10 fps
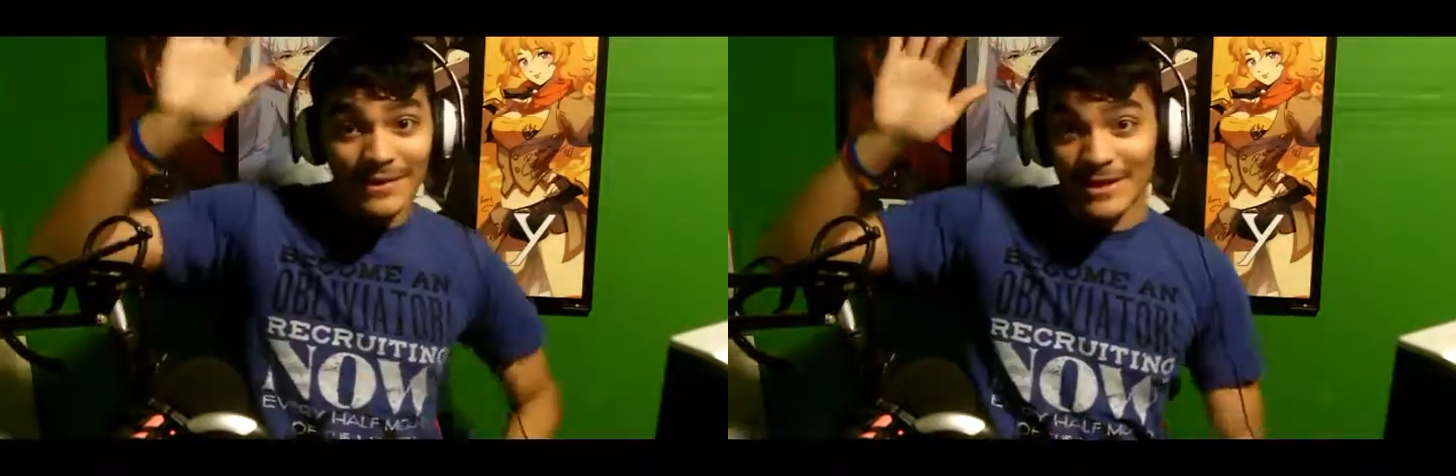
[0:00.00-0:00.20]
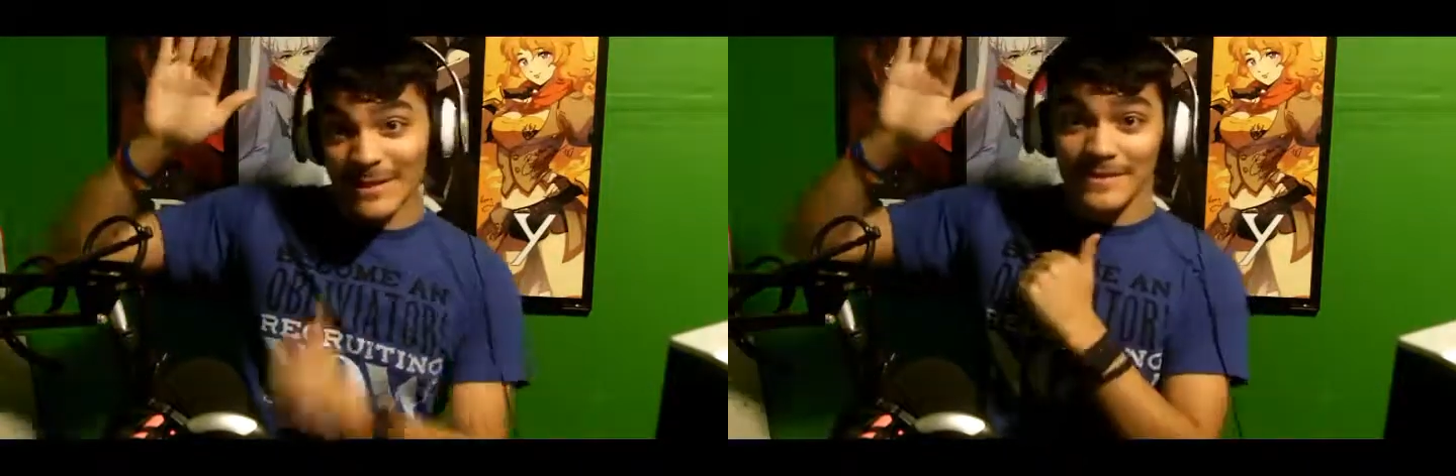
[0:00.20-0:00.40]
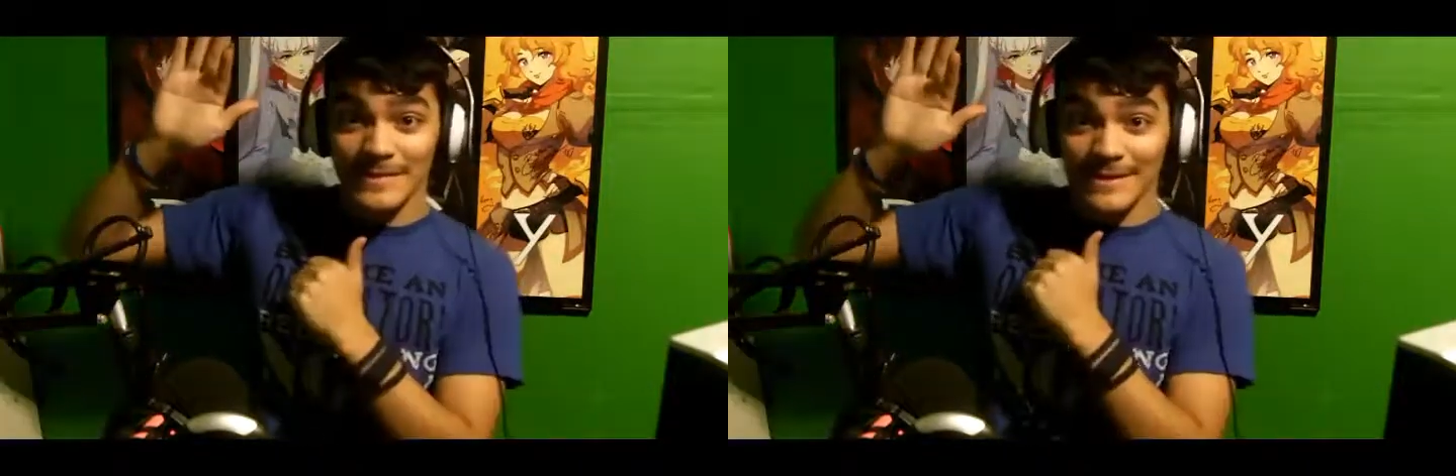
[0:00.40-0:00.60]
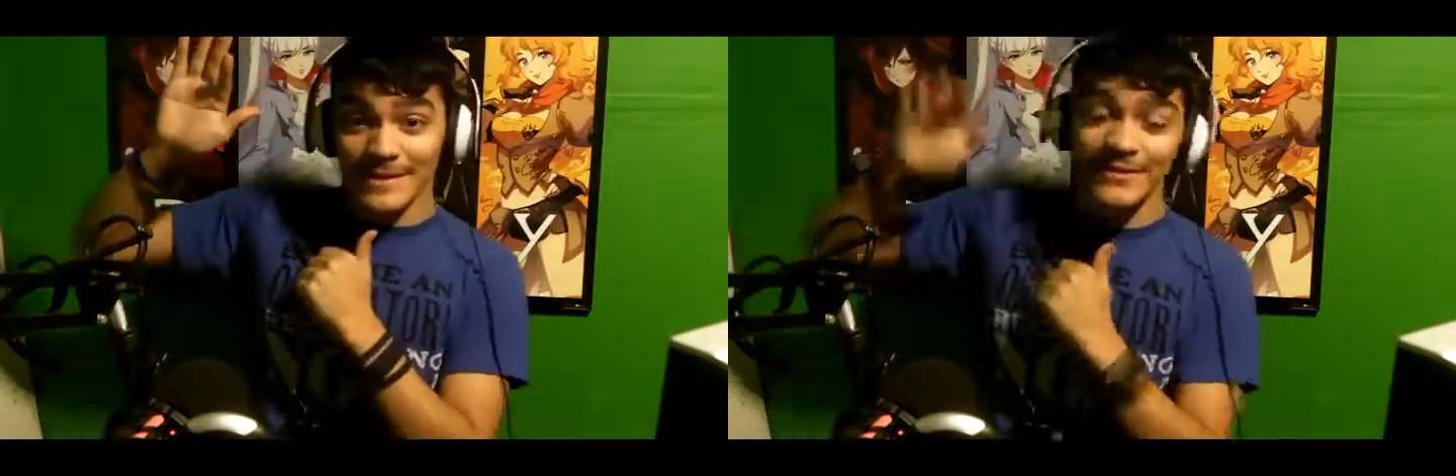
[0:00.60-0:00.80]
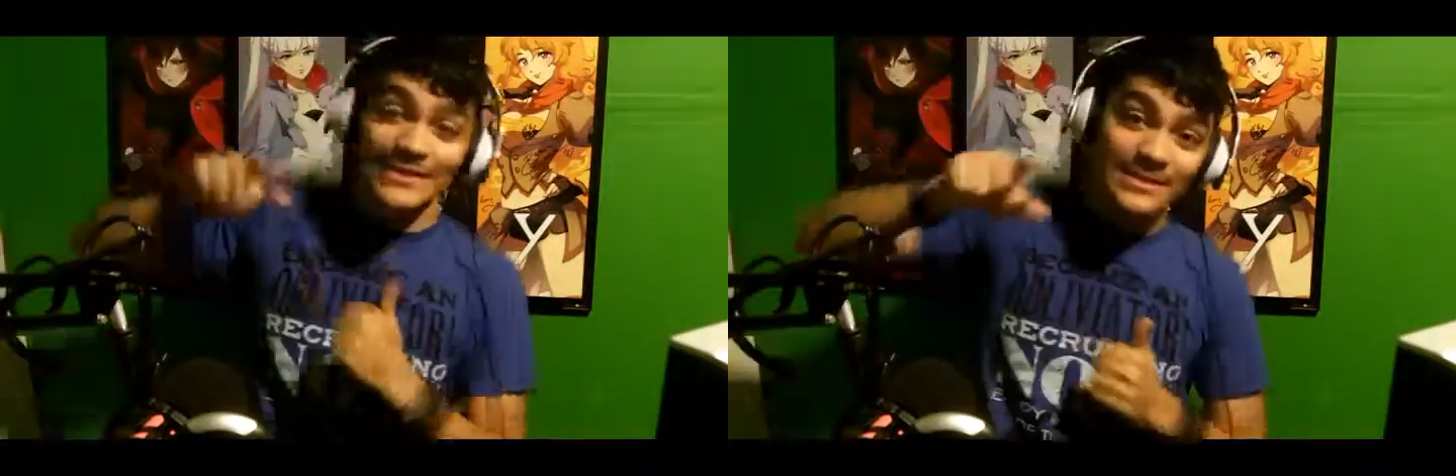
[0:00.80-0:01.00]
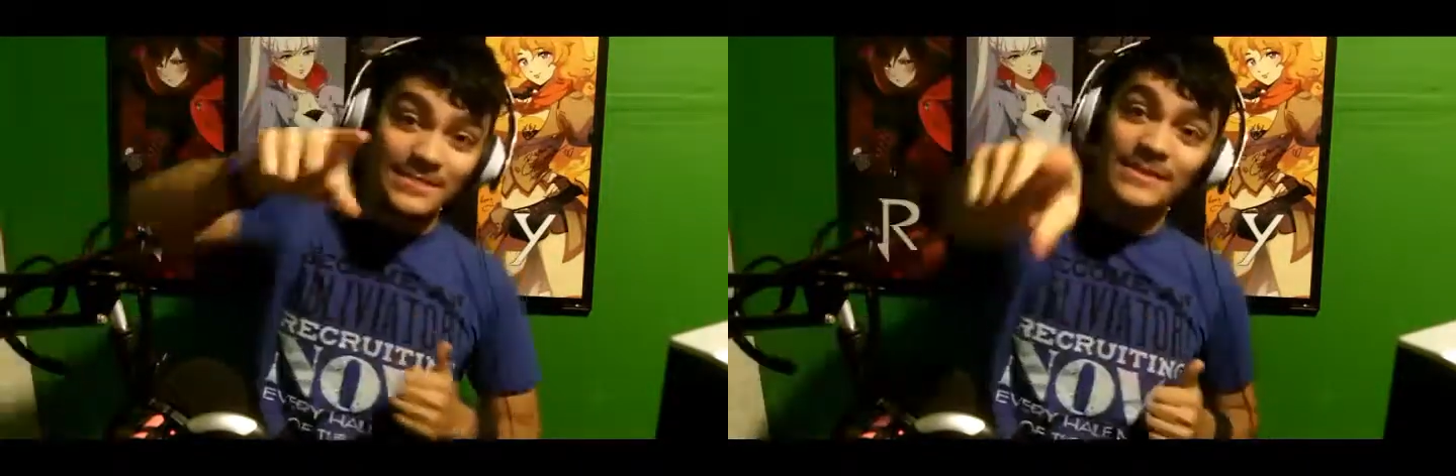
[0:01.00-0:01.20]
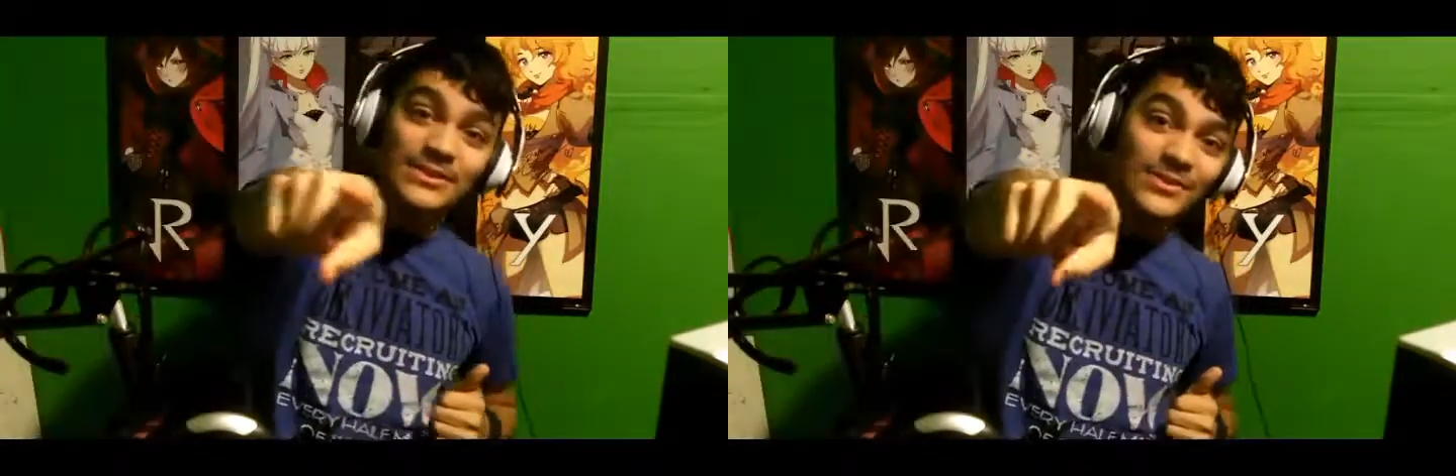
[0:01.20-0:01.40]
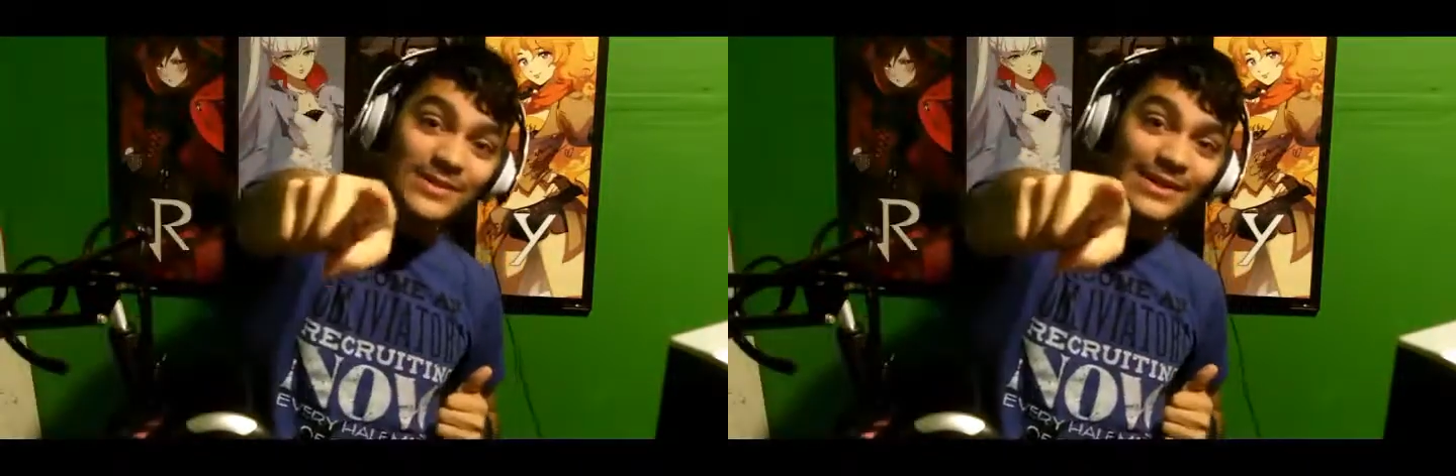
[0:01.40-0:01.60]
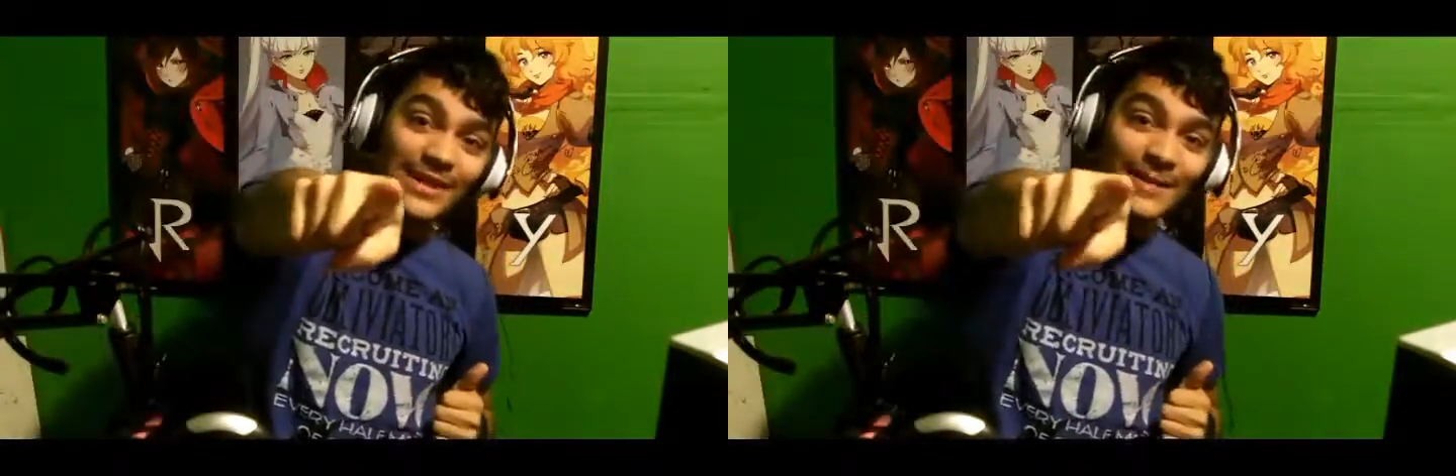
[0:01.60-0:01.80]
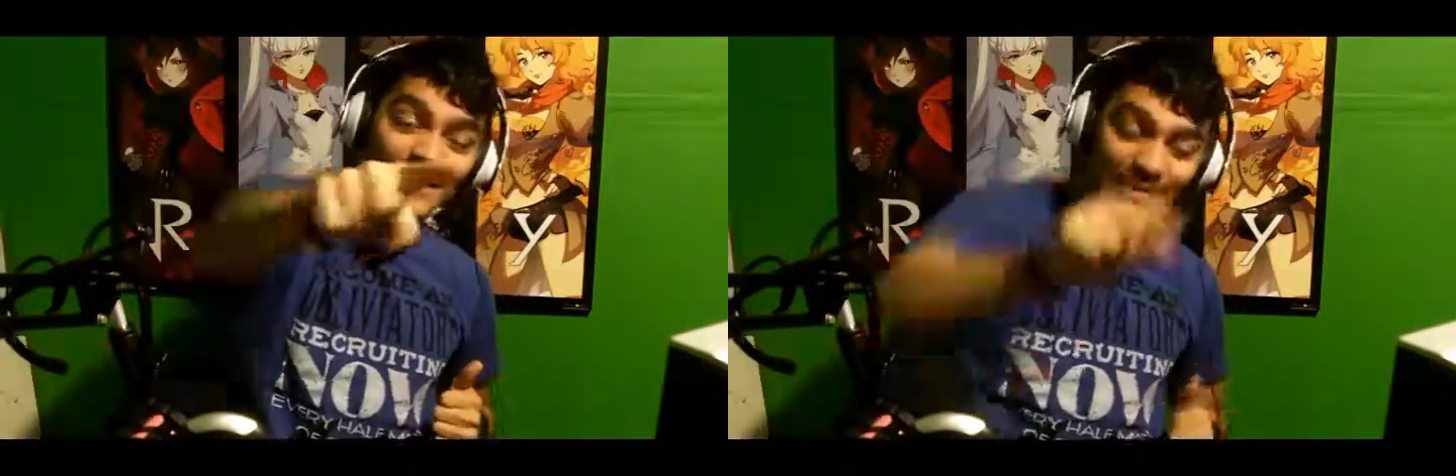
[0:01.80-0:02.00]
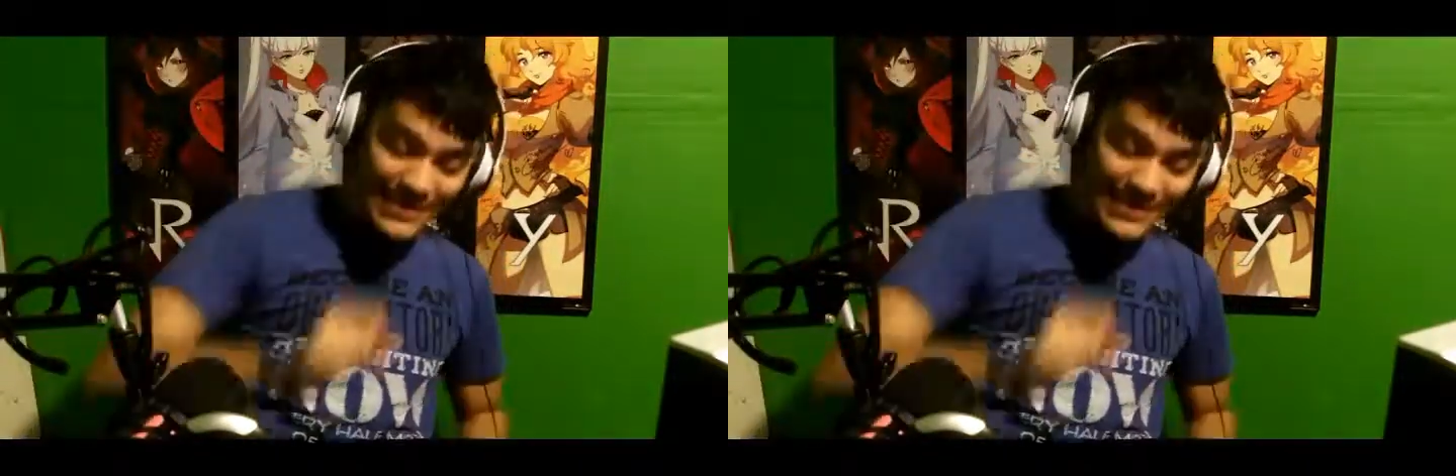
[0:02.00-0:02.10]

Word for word: the name is little Crazy, but you can call me